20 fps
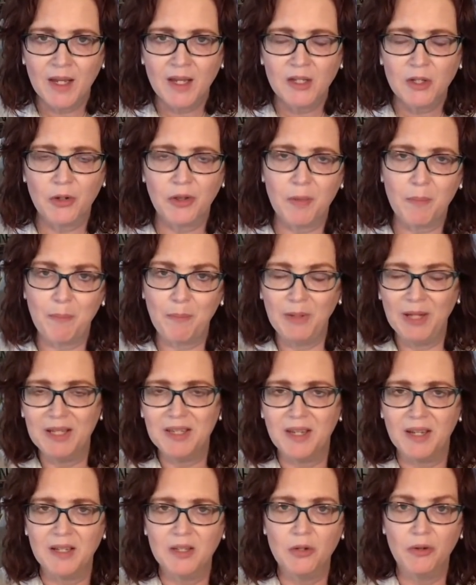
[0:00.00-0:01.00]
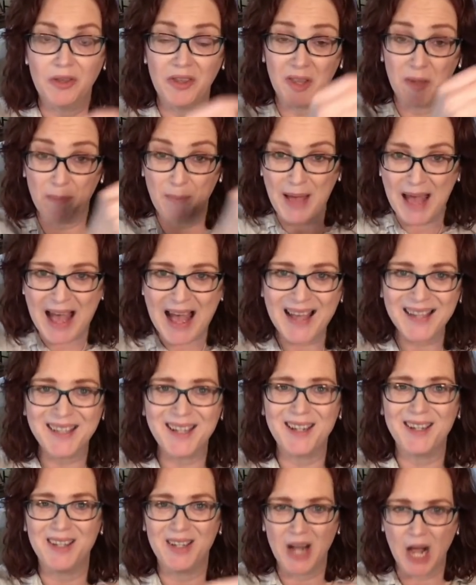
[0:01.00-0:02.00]
so that the
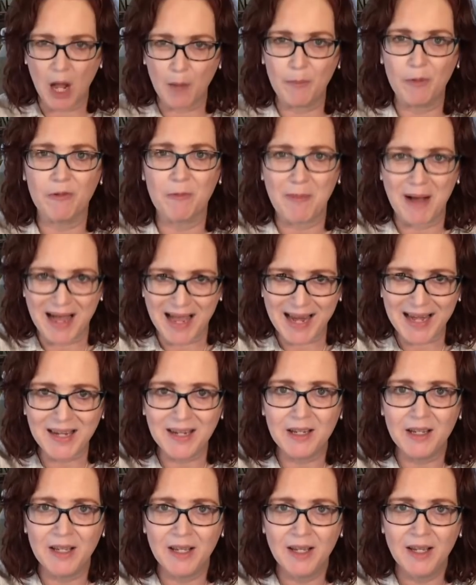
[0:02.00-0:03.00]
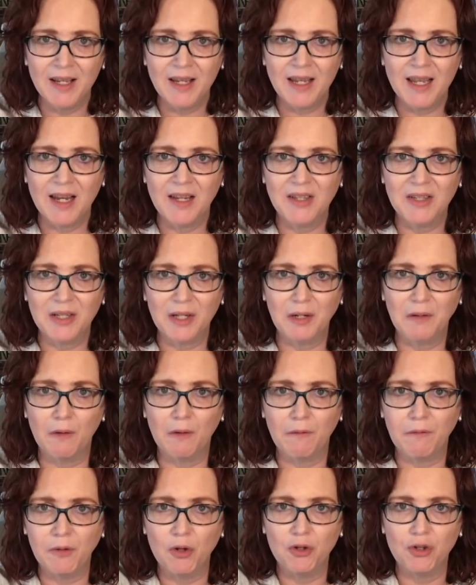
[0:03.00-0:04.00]
past is top of mind instead of
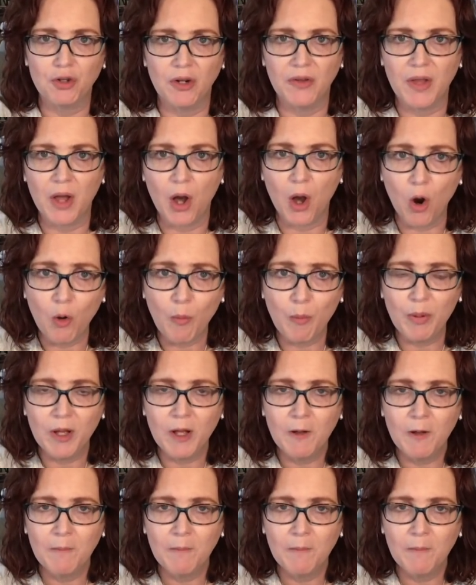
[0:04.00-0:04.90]
the future and the hope,